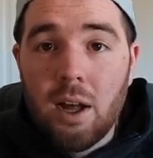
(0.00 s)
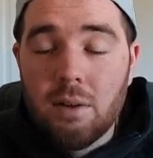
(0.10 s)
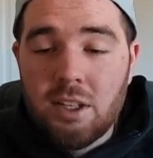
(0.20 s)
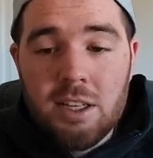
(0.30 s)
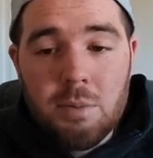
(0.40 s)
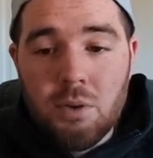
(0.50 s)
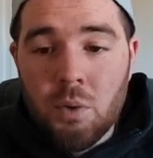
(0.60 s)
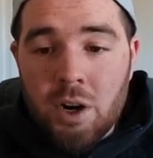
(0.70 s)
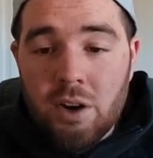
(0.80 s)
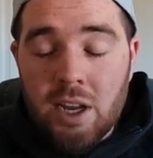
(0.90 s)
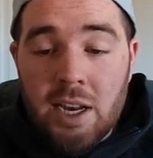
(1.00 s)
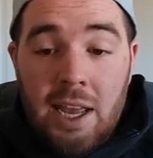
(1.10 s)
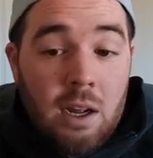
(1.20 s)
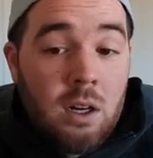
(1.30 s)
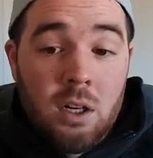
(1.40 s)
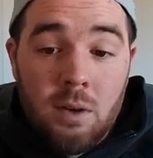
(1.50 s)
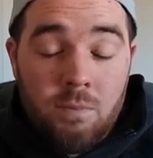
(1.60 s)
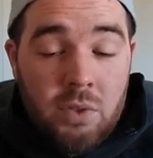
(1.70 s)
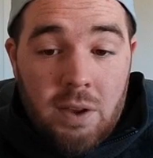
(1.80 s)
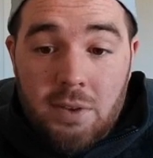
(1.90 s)
Desmond Ridder. And hey,
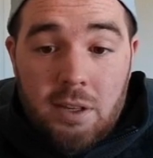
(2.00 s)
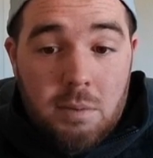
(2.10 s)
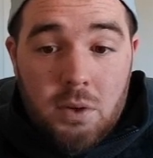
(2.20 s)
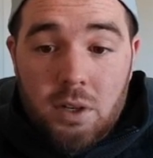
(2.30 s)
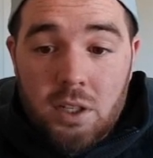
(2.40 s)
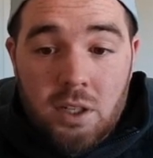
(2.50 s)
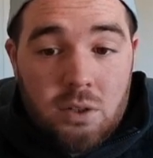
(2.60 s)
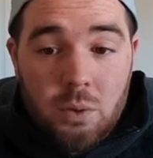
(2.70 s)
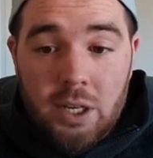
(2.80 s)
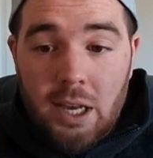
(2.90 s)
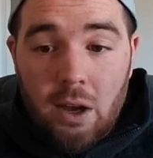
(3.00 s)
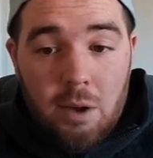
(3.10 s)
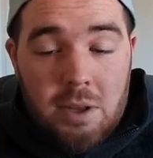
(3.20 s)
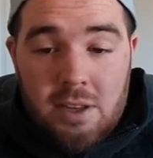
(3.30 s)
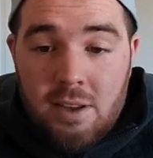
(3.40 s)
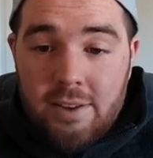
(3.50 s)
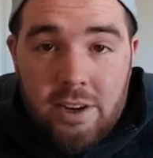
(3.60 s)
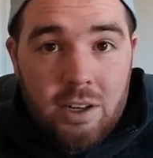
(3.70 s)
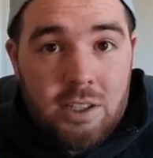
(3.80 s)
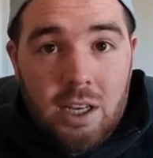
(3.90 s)
if Desmond Ridder doesn't work out, I mean,
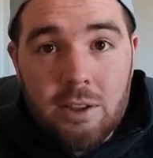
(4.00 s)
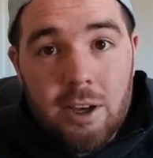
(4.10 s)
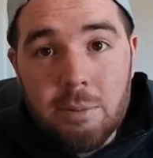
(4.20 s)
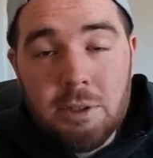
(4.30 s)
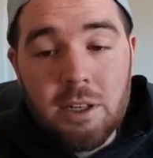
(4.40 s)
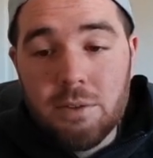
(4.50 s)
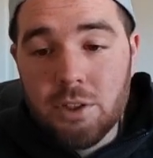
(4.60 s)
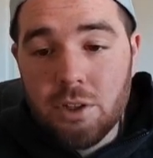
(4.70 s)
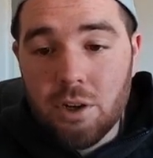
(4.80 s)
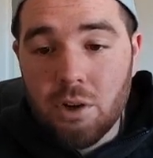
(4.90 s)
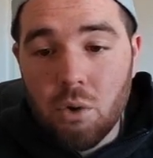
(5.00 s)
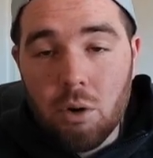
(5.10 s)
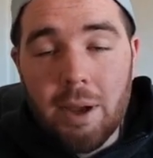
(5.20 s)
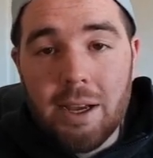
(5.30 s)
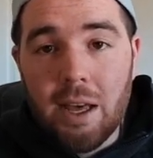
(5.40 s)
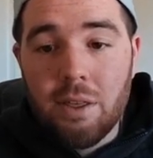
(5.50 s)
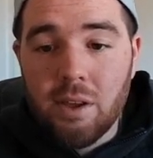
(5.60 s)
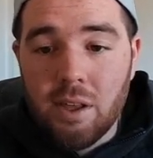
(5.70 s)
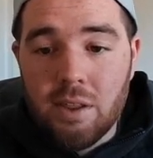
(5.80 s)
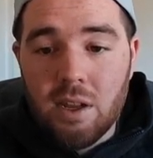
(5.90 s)
DTR's got the upside of a starting quarterback, I
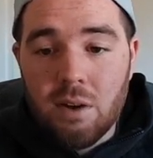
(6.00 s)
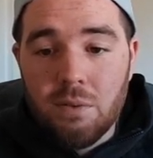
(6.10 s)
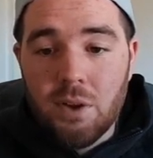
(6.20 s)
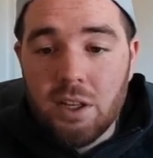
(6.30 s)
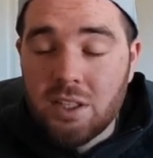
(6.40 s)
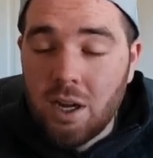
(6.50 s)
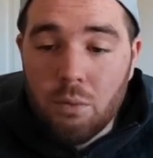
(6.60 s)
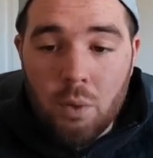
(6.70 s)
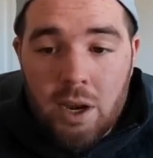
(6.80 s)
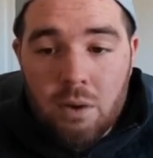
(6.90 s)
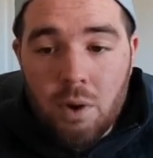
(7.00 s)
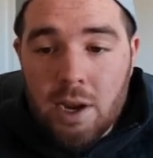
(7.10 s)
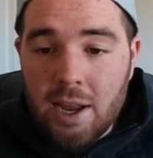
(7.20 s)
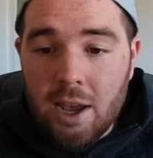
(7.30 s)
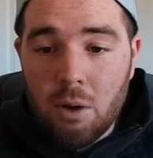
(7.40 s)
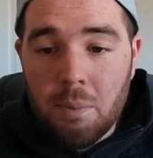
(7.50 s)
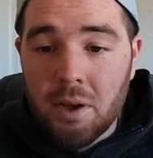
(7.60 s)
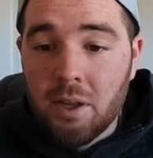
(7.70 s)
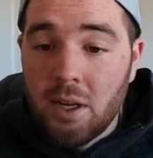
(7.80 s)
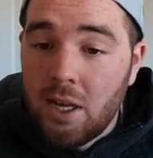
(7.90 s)
think, in the NFL. He's not ready right now,
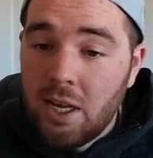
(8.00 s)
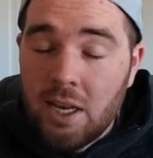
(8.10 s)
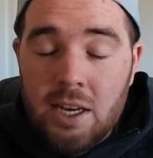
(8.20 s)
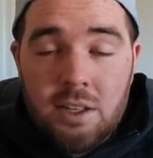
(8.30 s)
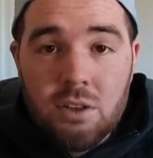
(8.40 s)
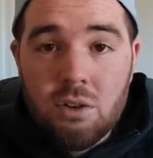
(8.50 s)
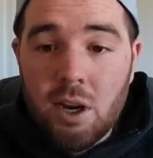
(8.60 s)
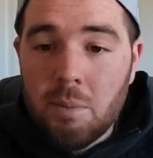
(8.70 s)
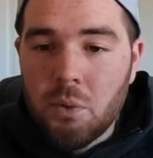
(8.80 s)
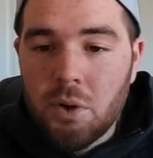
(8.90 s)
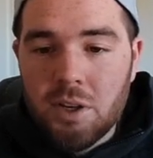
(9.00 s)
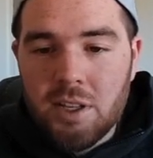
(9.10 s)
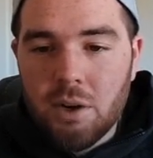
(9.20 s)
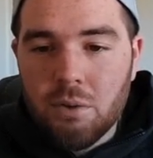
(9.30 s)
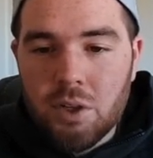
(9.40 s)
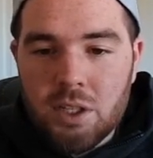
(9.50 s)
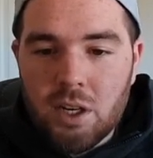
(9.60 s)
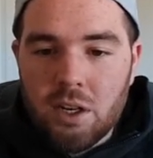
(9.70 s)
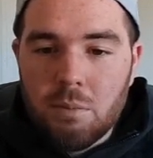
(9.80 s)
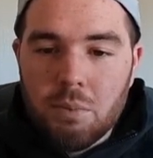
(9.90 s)
but he's a dude I'd be willing to take a risk
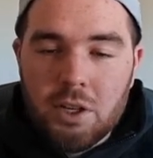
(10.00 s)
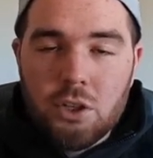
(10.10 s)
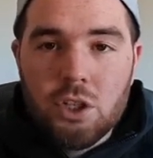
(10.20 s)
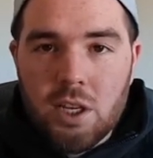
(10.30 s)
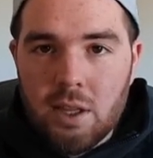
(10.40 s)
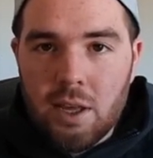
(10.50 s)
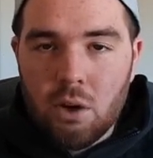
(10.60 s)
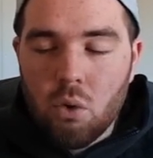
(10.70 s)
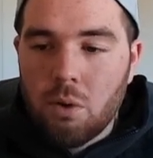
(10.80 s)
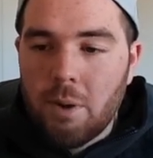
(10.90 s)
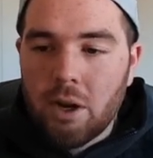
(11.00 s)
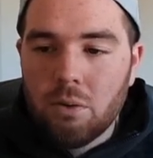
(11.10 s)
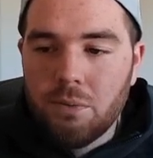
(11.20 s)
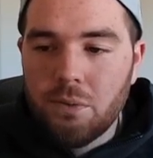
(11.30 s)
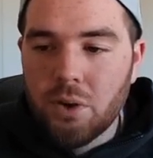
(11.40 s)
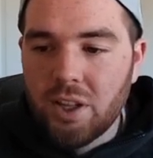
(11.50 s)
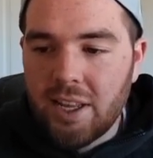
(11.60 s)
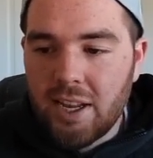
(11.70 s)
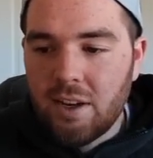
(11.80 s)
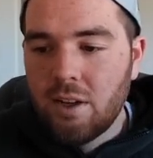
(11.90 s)
on and bring just into that quarterback room for
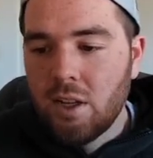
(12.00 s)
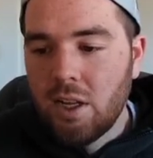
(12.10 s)
Atlanta.